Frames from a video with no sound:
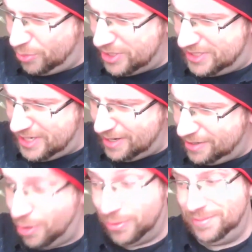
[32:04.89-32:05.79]
We see
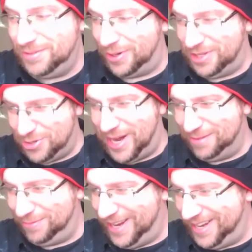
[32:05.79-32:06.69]
it, no, sorry, the
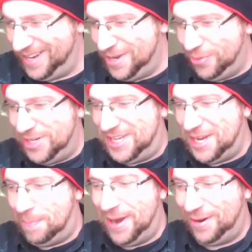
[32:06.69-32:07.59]
dragonfly. We
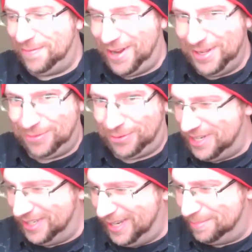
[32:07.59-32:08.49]
see a pair of olive
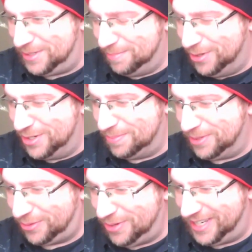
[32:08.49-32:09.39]
green lips emerge
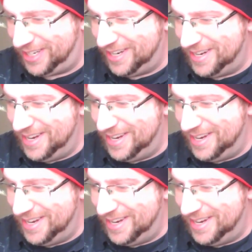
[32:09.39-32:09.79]
from the creek.